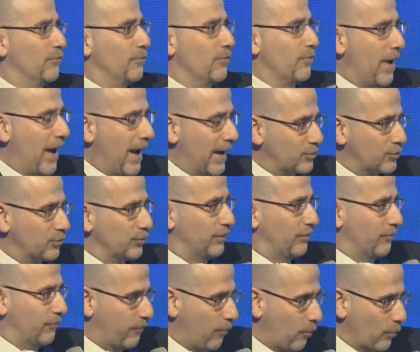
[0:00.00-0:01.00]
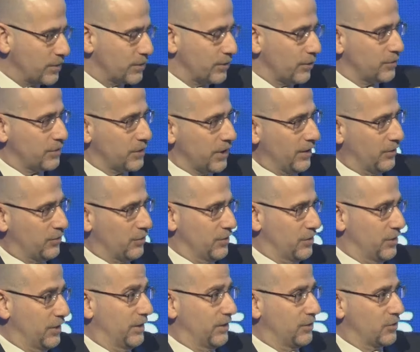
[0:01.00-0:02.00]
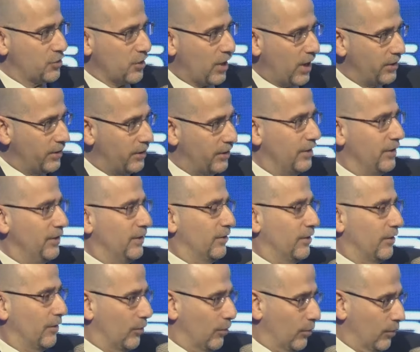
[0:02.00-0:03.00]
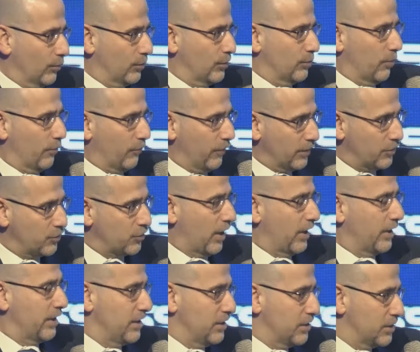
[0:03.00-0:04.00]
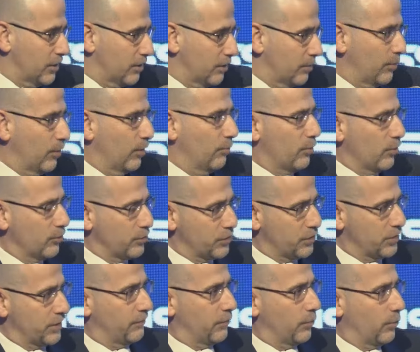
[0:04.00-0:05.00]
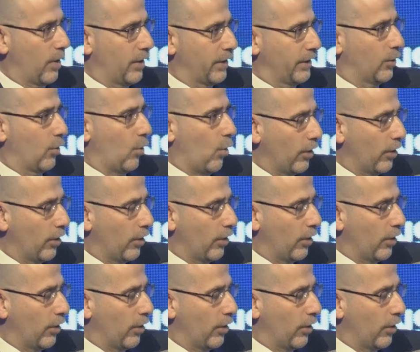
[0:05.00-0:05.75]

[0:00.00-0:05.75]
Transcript: actually enforce those sanctions against China or to prevent Chinese purchases of Iranian oil